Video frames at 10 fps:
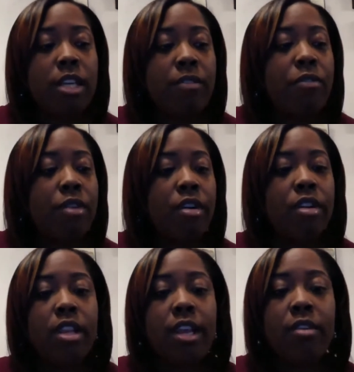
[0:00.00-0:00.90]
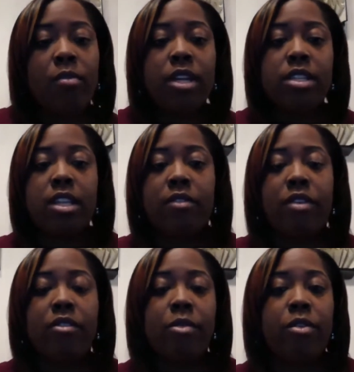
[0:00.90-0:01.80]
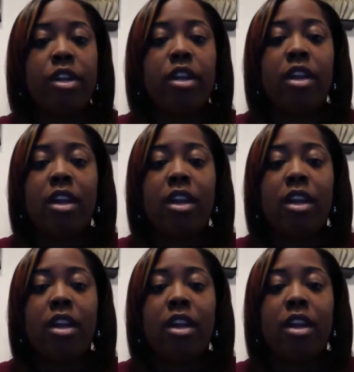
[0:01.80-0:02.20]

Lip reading: And for the rest of everyone,